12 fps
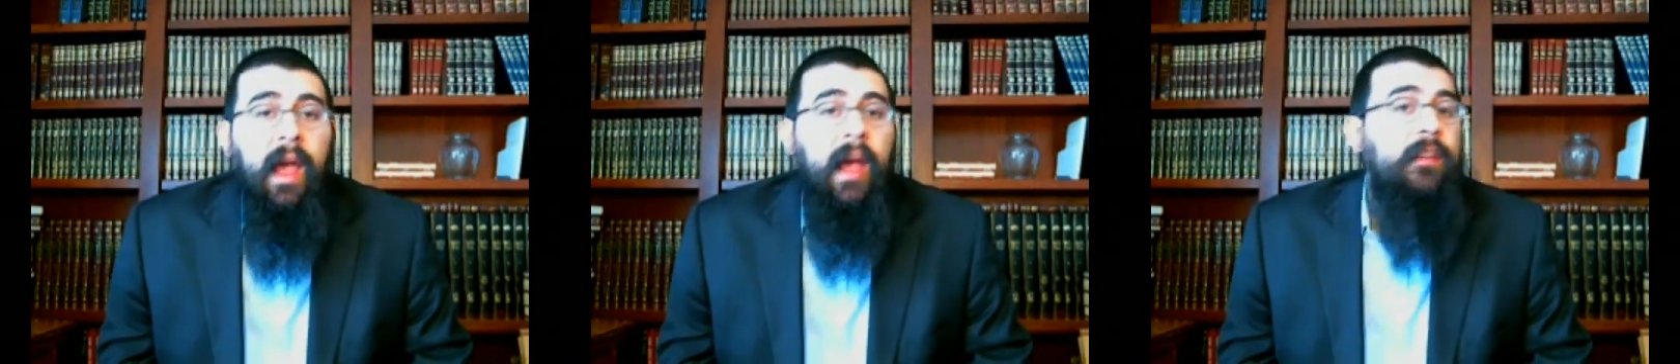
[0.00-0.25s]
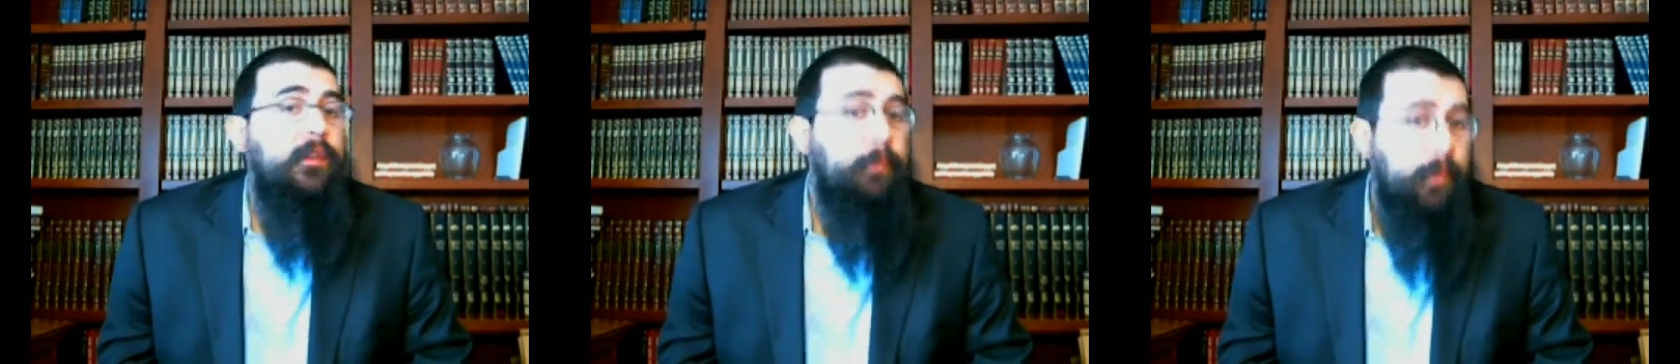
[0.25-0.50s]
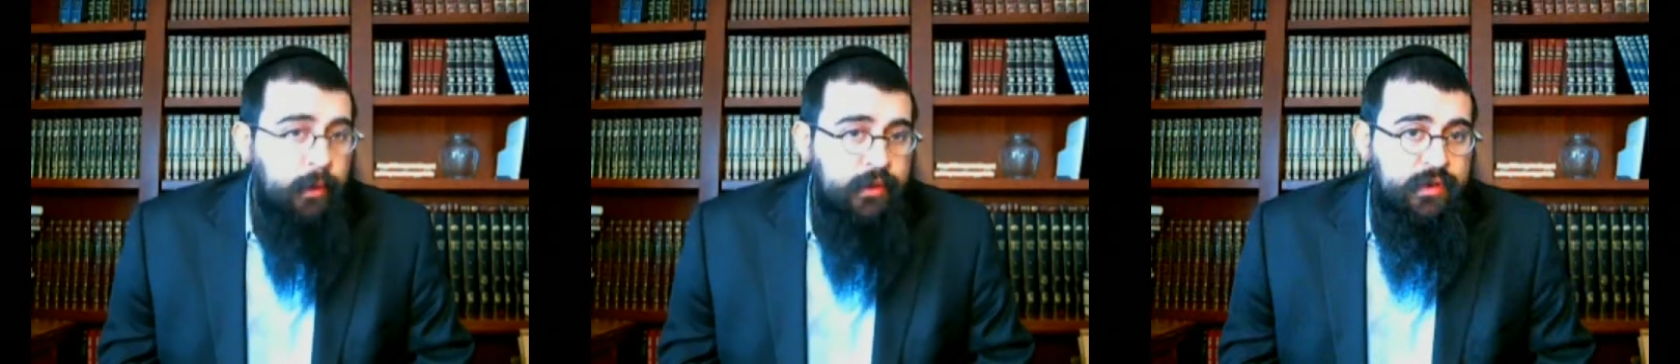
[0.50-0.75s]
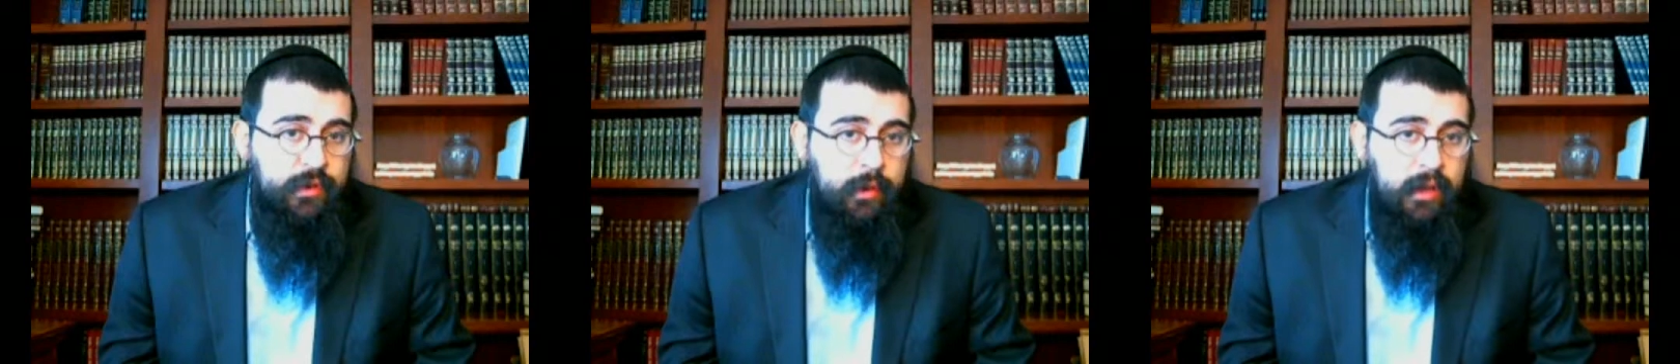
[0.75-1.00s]
and
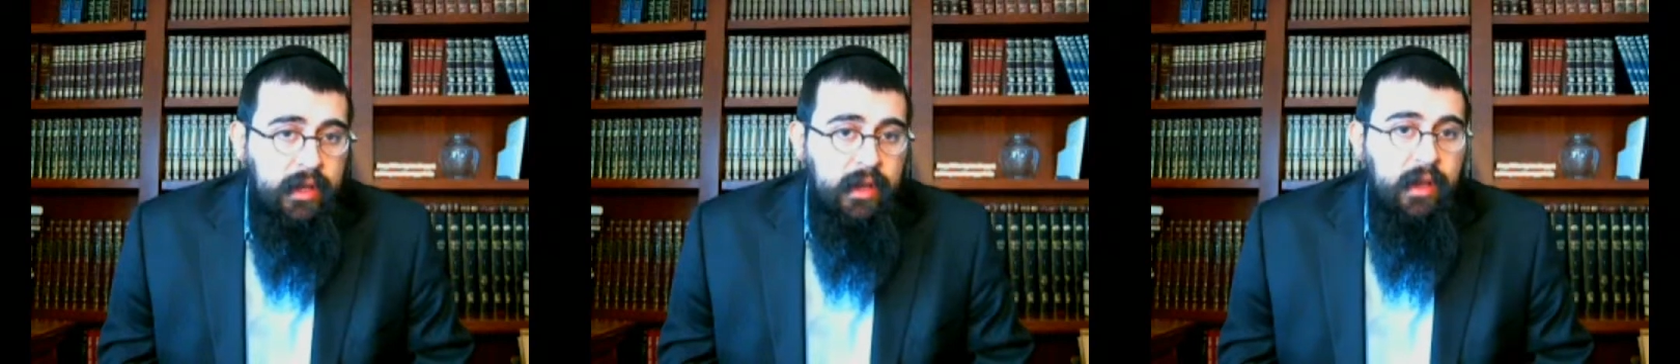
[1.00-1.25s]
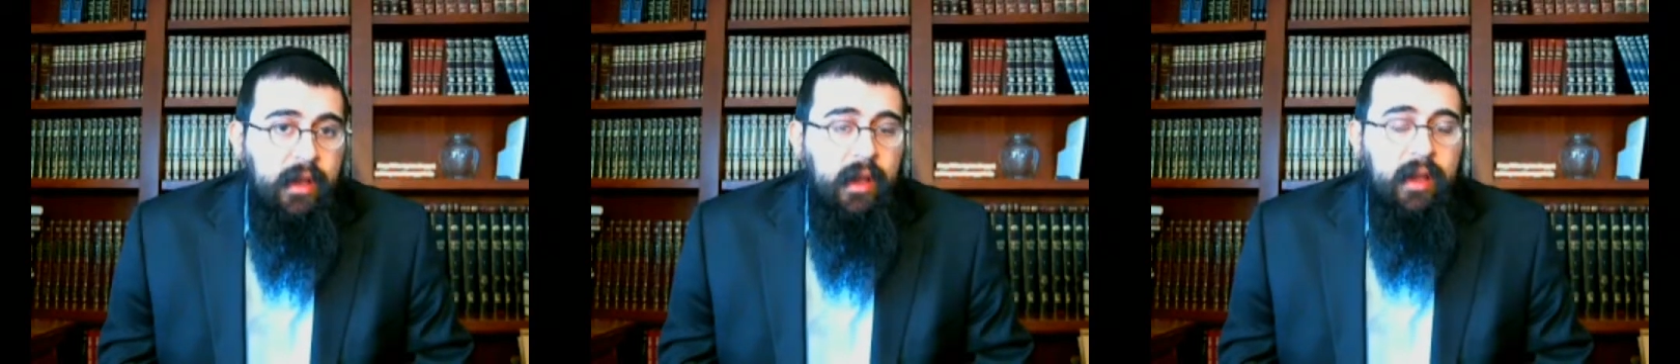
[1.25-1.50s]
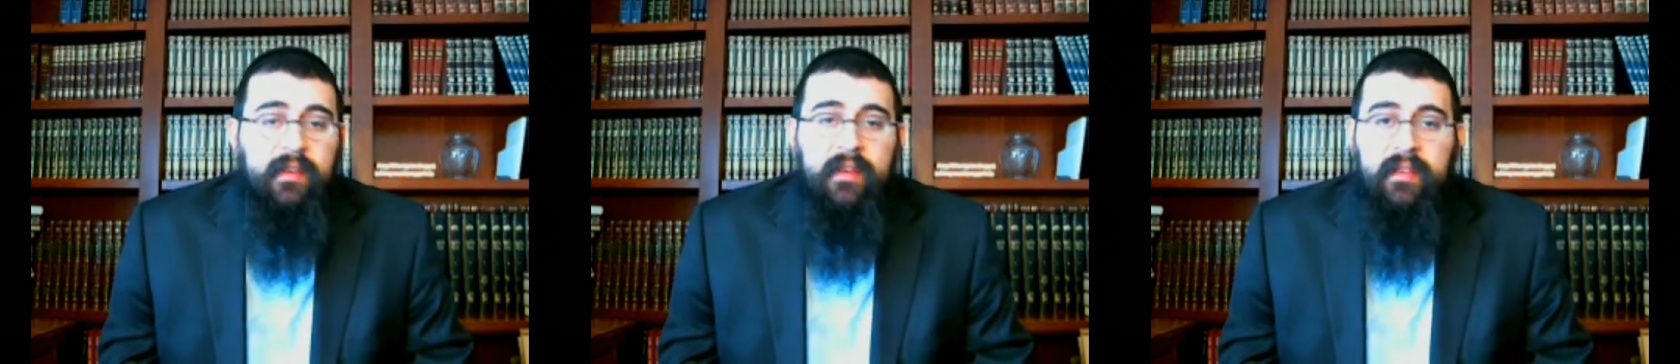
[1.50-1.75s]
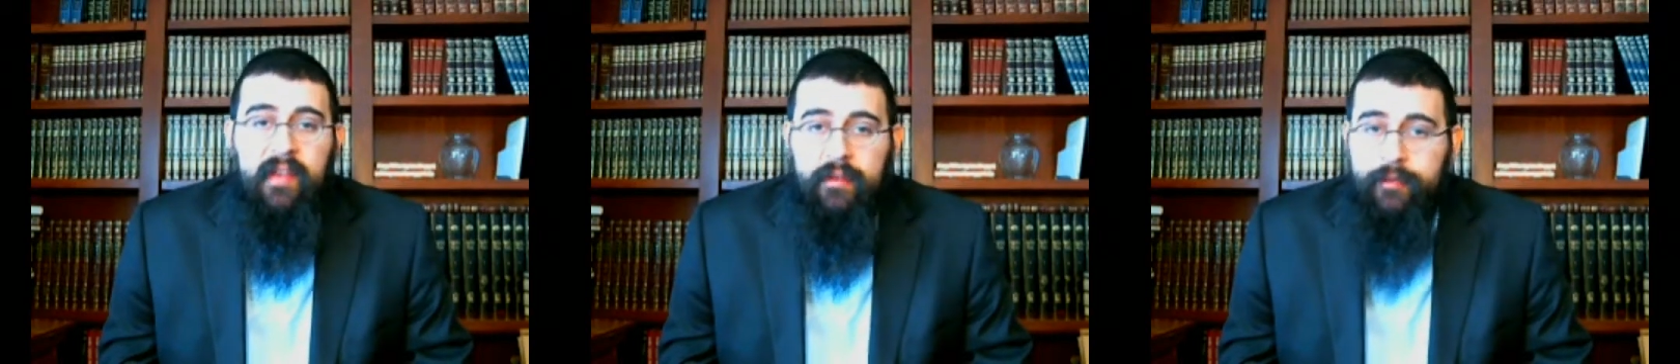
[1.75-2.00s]
spiritually, a
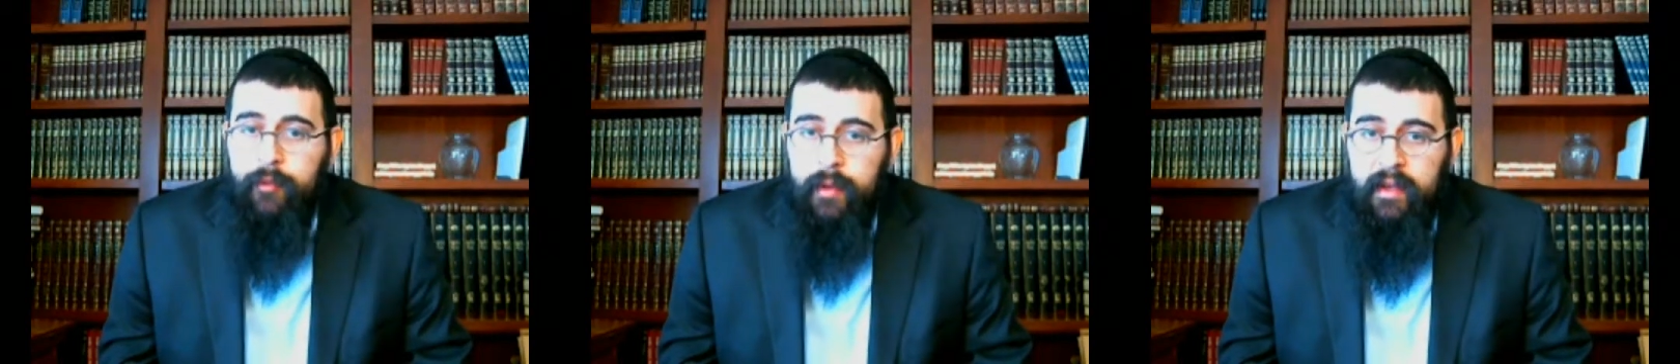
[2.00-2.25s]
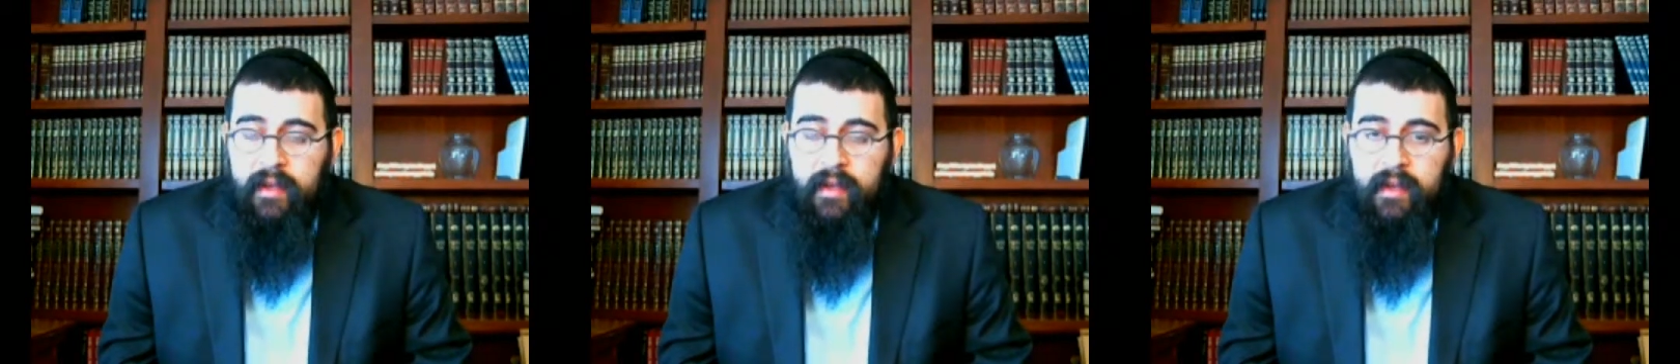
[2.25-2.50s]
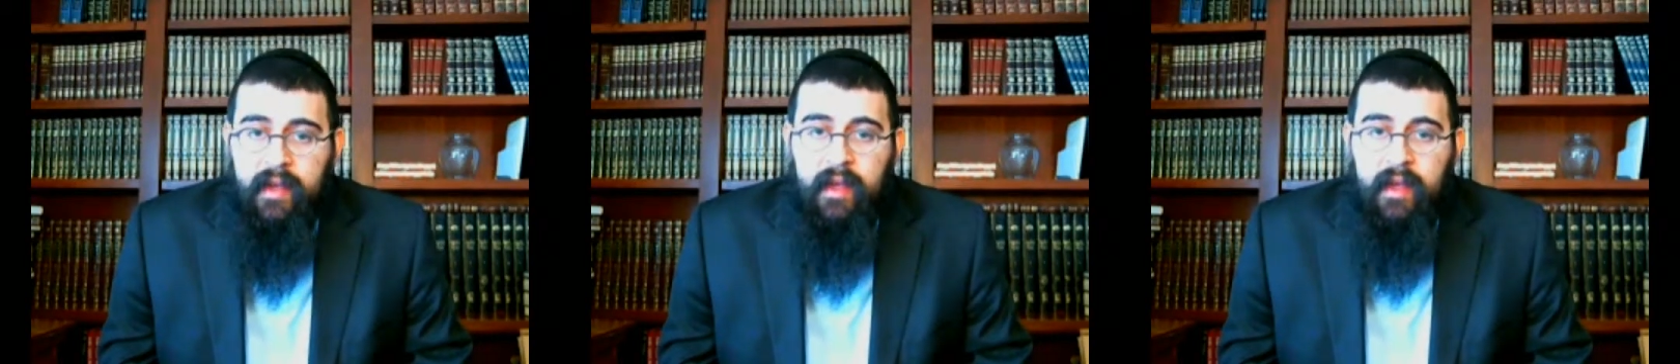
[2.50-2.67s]
successful week.